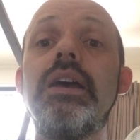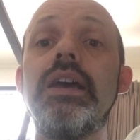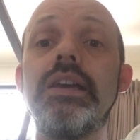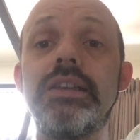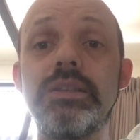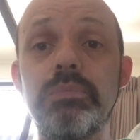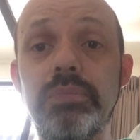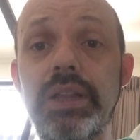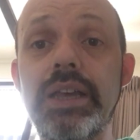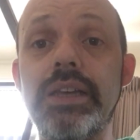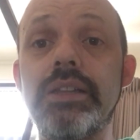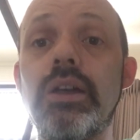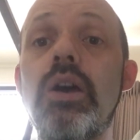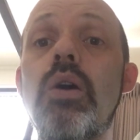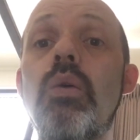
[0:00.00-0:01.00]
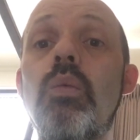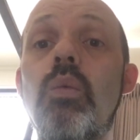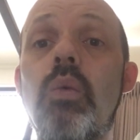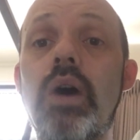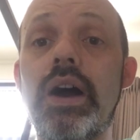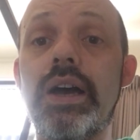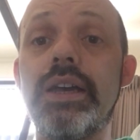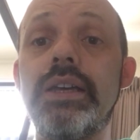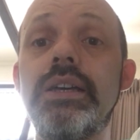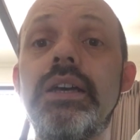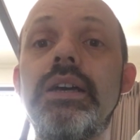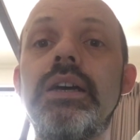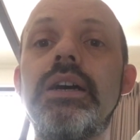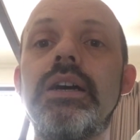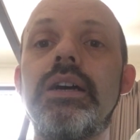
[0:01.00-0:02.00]
explain why
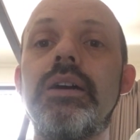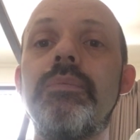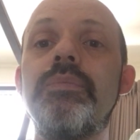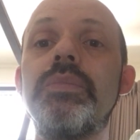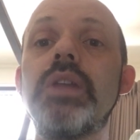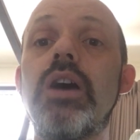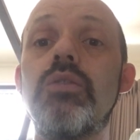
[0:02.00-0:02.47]
um,